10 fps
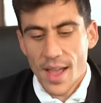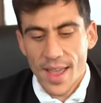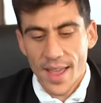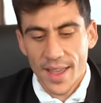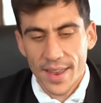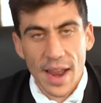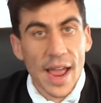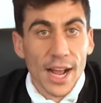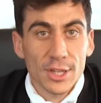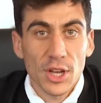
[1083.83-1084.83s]
And
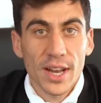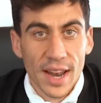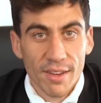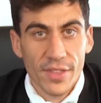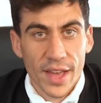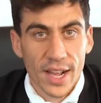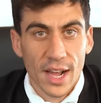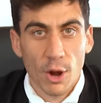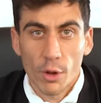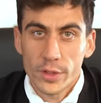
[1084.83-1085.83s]
I actually love their
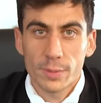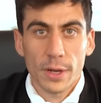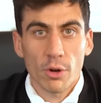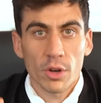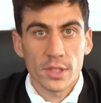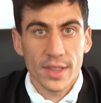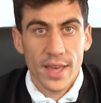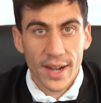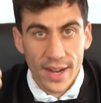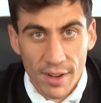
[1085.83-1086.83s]
clothes because
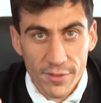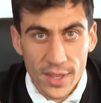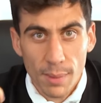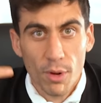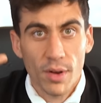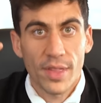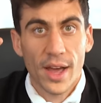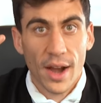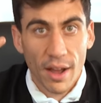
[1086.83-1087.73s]
they are comfortable, they are